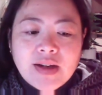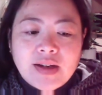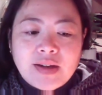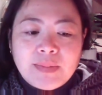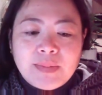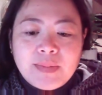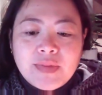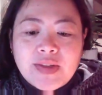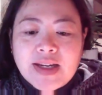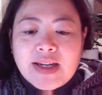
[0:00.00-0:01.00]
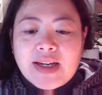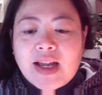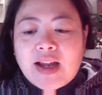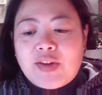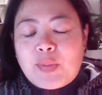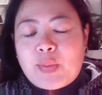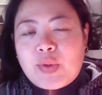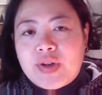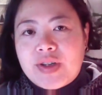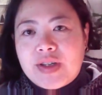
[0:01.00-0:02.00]
Um, they can have
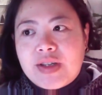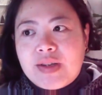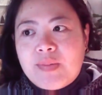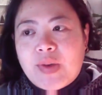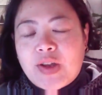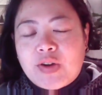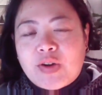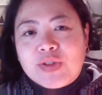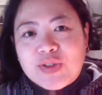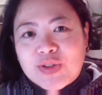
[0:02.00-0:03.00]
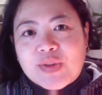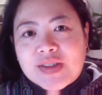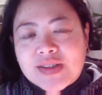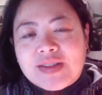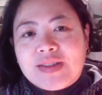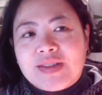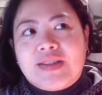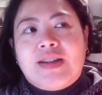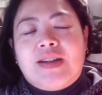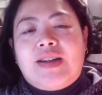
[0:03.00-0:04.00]
pretty big consequences.
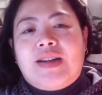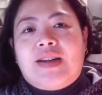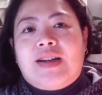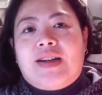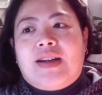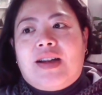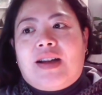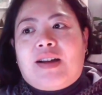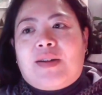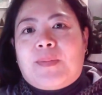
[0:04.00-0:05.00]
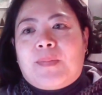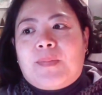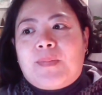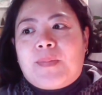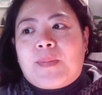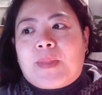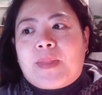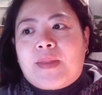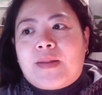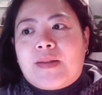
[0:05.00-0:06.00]
Um,
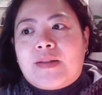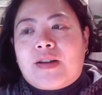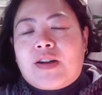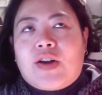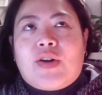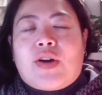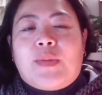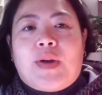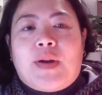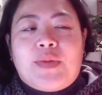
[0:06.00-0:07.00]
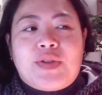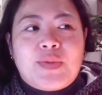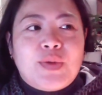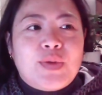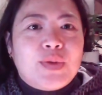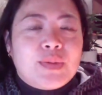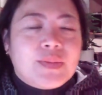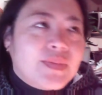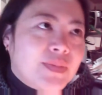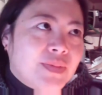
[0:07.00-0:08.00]
I know I'm, I'm a small,
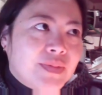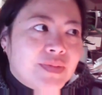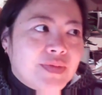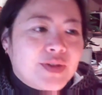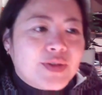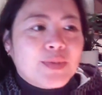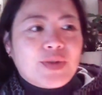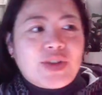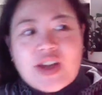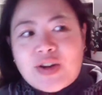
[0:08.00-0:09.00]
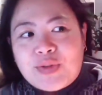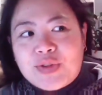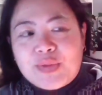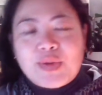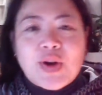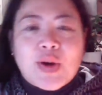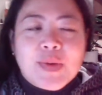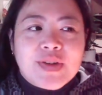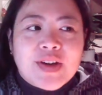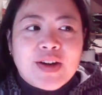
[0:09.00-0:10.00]
small channel, small
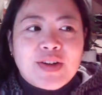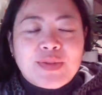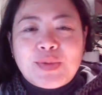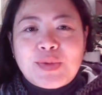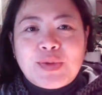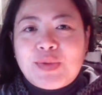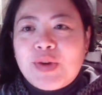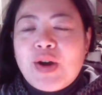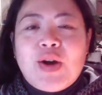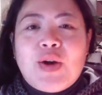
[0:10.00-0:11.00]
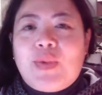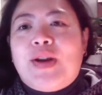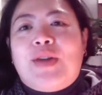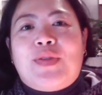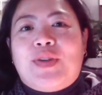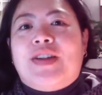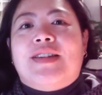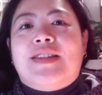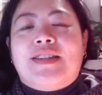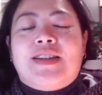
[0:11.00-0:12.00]
commentator, small whatever it
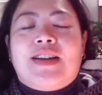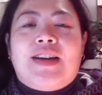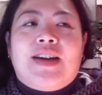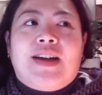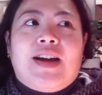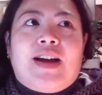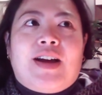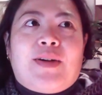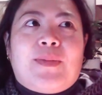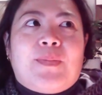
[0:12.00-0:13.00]
is, um,